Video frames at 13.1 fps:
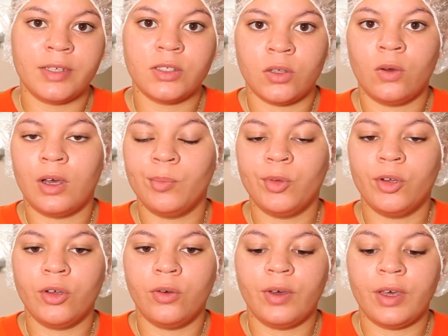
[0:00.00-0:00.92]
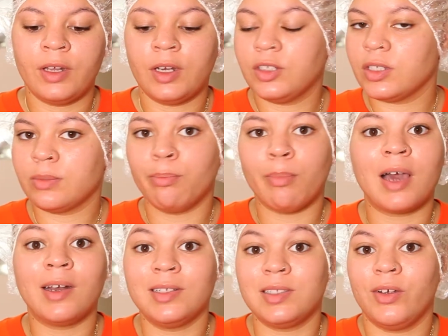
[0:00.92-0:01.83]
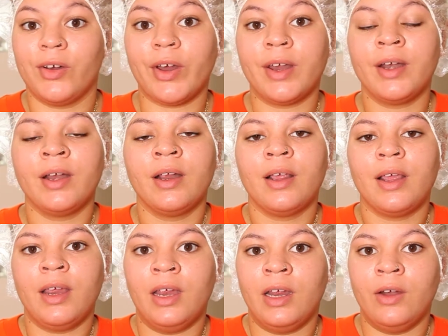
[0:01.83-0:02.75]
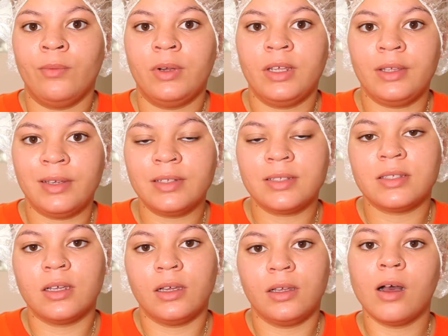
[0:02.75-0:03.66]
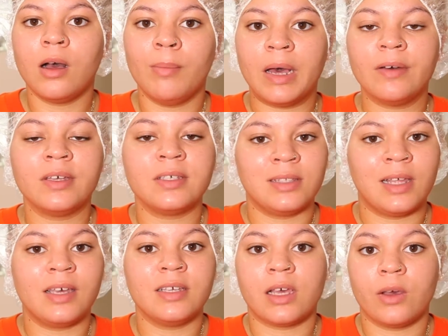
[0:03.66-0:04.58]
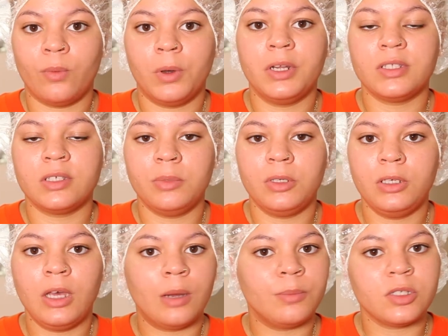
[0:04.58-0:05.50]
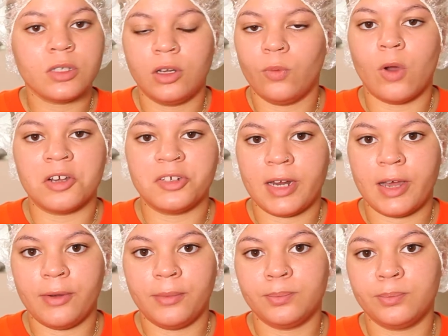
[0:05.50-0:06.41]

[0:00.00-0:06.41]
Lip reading: So I'm gonna go ahead and just monitor it, and when it gets about as light as I want it to be, I'm just gonna wash it out.